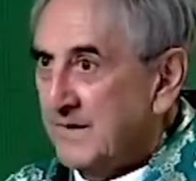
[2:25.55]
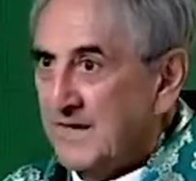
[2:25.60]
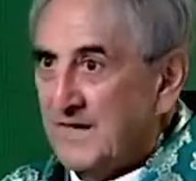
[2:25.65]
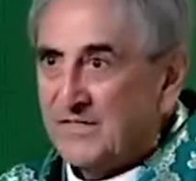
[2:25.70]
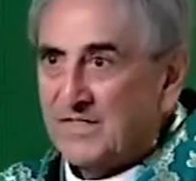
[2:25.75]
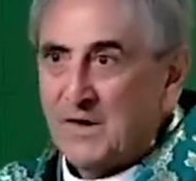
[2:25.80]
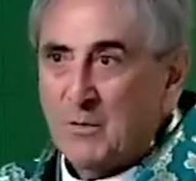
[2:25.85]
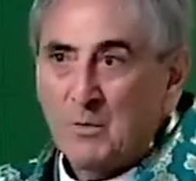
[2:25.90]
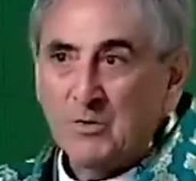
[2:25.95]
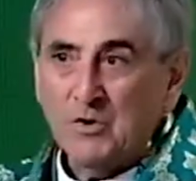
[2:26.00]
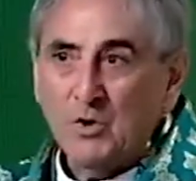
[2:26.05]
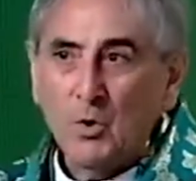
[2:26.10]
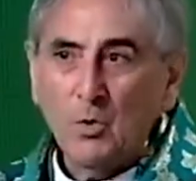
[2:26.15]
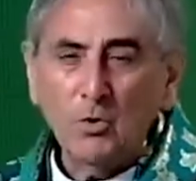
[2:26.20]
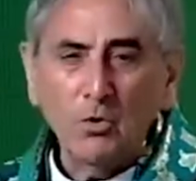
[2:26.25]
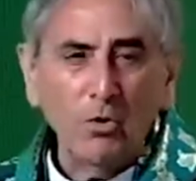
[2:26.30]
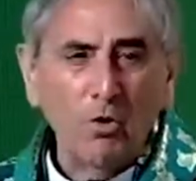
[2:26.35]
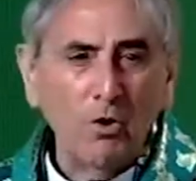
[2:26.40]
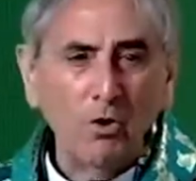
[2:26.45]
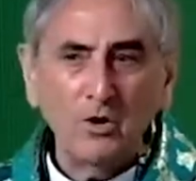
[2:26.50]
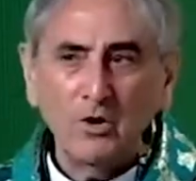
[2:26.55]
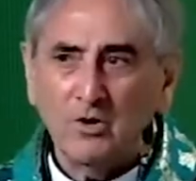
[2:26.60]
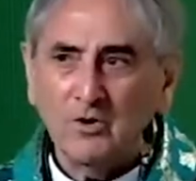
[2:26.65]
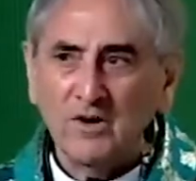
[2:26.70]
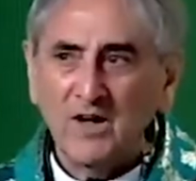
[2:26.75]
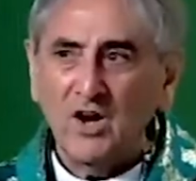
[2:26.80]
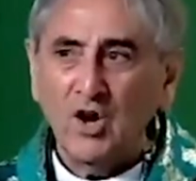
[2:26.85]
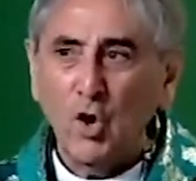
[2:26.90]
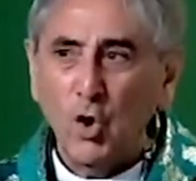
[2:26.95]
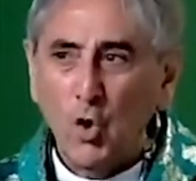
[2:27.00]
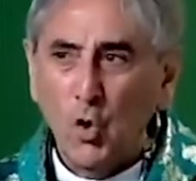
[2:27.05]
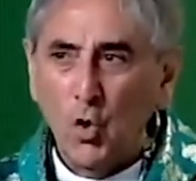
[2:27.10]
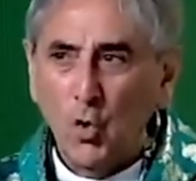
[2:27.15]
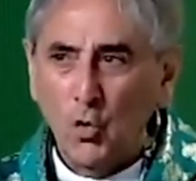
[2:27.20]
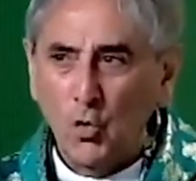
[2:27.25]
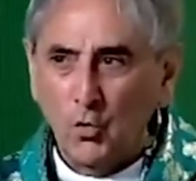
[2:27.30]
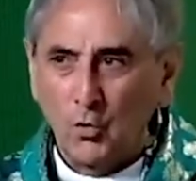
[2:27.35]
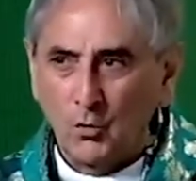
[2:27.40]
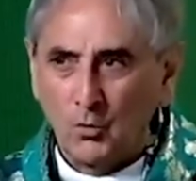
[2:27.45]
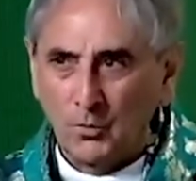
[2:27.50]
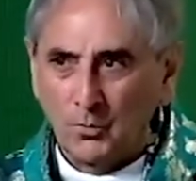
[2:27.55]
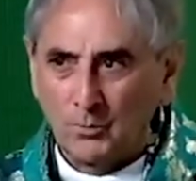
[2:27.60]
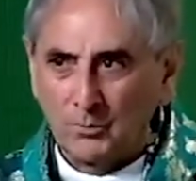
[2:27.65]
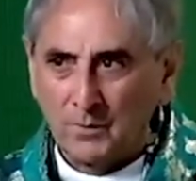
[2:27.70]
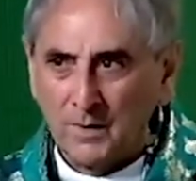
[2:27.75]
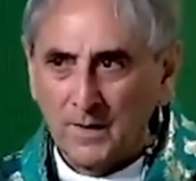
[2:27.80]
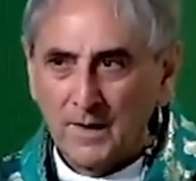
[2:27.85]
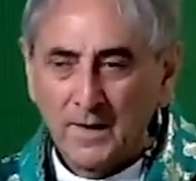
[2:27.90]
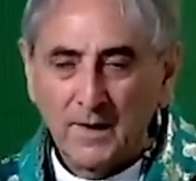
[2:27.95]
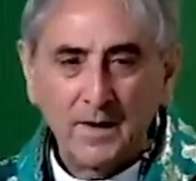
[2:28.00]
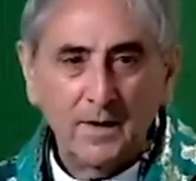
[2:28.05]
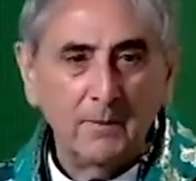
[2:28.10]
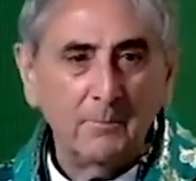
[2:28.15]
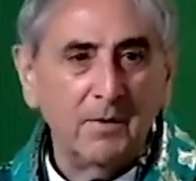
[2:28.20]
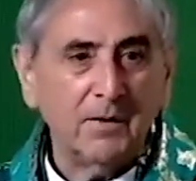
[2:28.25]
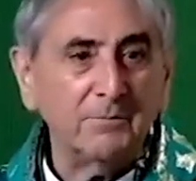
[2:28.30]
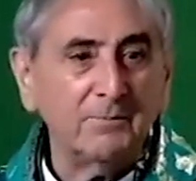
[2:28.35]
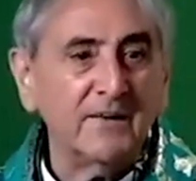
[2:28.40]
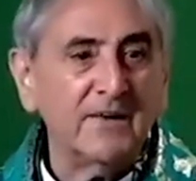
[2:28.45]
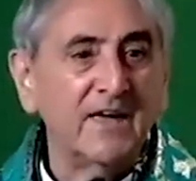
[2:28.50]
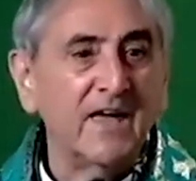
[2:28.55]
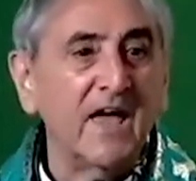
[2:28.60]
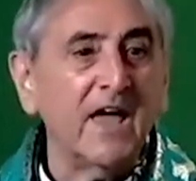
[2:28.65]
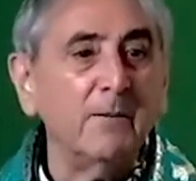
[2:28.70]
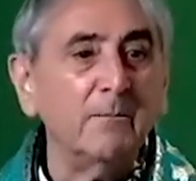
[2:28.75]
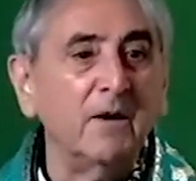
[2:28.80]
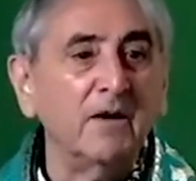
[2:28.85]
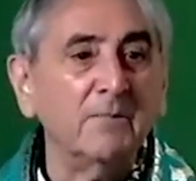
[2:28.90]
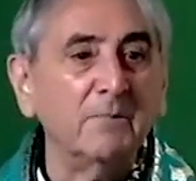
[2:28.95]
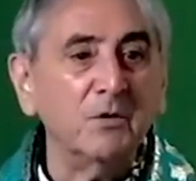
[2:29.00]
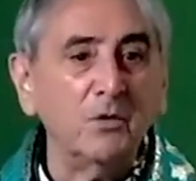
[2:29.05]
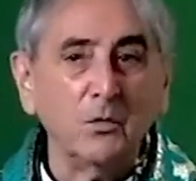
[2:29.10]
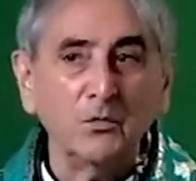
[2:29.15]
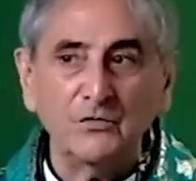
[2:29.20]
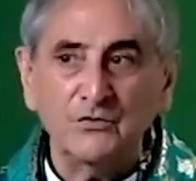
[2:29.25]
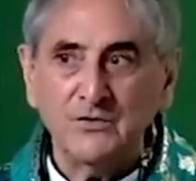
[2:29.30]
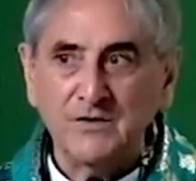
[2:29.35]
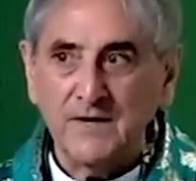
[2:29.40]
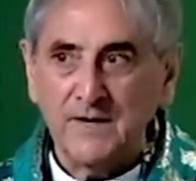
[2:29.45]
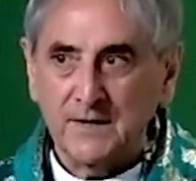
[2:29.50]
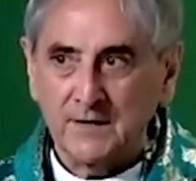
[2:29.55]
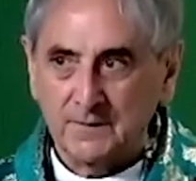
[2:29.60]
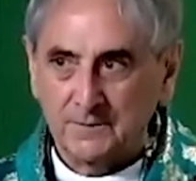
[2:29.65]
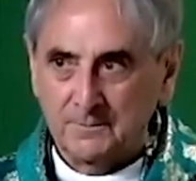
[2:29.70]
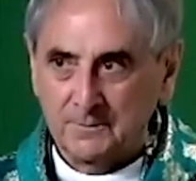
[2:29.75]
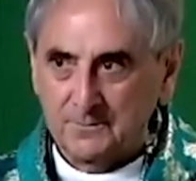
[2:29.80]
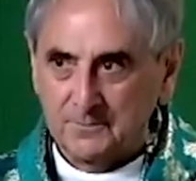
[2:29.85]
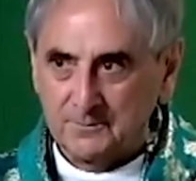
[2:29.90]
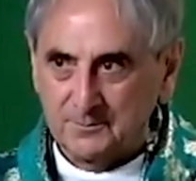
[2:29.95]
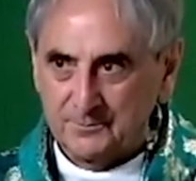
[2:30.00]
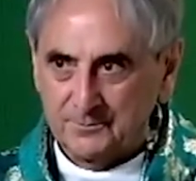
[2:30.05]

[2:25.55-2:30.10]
They were no longer a home, but became a museum.